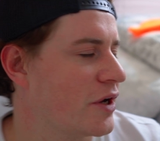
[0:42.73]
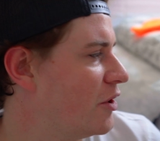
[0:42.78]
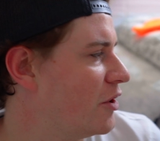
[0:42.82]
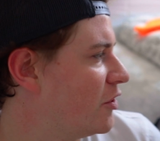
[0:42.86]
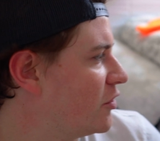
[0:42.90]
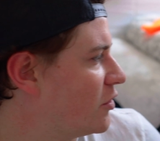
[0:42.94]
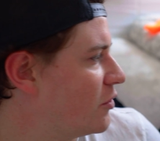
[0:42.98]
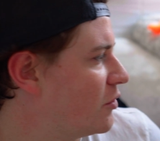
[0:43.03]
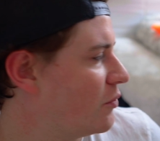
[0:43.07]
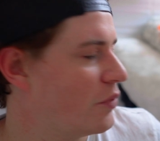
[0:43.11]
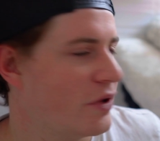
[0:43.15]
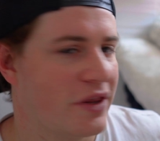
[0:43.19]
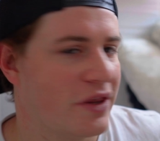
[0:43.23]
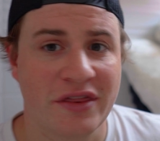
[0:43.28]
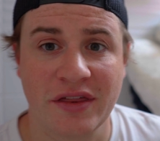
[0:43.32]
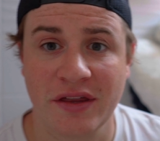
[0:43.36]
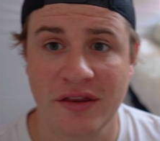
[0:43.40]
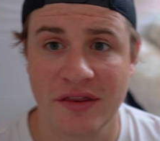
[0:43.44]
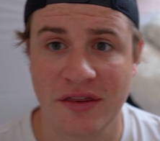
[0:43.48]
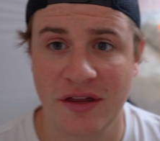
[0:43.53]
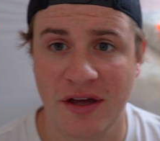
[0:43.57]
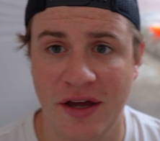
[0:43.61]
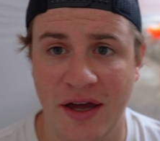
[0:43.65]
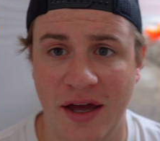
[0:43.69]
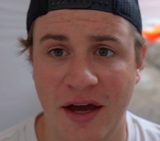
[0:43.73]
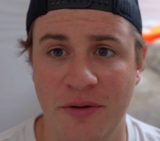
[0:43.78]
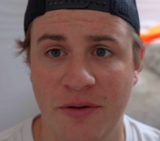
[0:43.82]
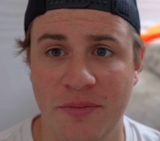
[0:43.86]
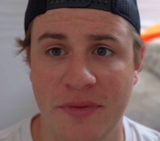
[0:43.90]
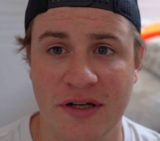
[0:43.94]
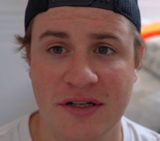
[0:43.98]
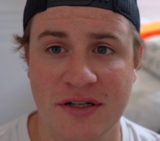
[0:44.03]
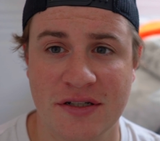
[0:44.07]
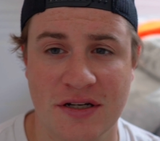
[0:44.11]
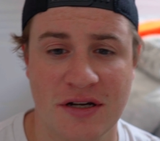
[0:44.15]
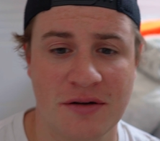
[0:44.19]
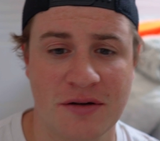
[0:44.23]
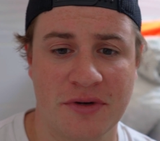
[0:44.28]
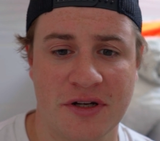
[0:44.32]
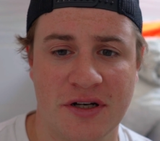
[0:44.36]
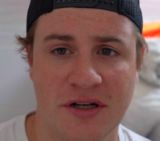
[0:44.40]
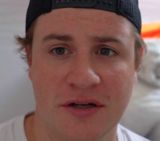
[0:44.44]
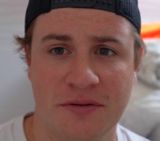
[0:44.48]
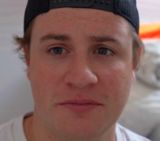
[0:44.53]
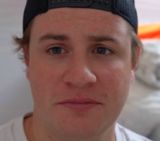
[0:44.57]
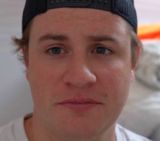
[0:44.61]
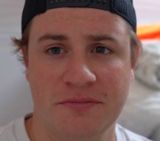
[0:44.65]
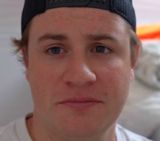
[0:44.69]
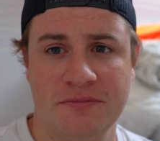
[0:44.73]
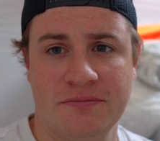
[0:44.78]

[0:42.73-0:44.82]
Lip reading: on with the helmet. I'm gonna...